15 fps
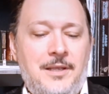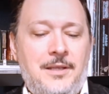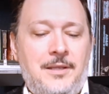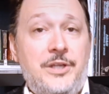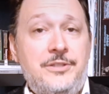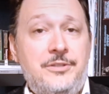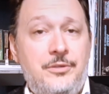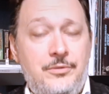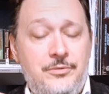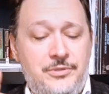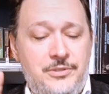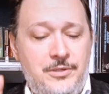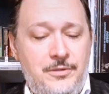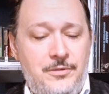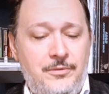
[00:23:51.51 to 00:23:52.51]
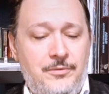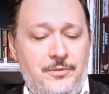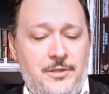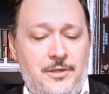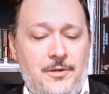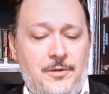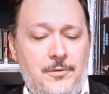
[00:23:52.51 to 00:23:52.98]
When you
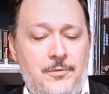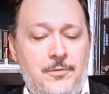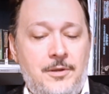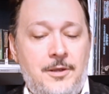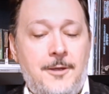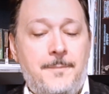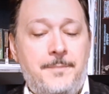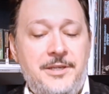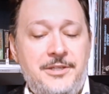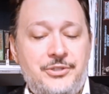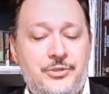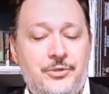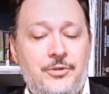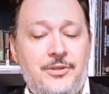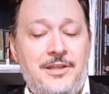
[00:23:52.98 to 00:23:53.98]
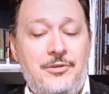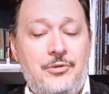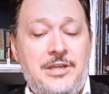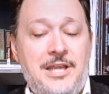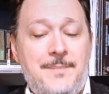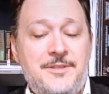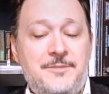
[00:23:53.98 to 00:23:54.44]
do, though, be sure that
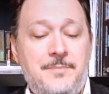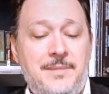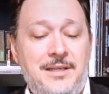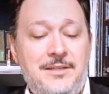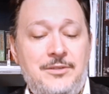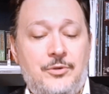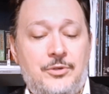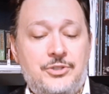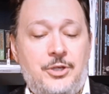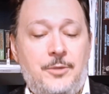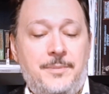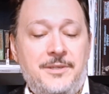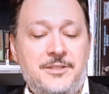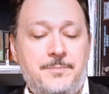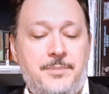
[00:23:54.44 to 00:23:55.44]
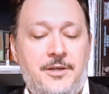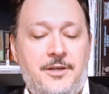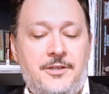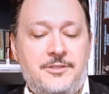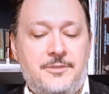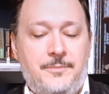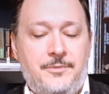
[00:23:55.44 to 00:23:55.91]
you keep as many doors open as
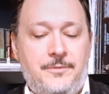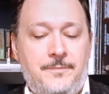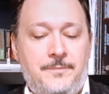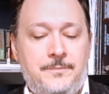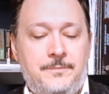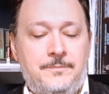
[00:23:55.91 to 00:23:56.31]
possible.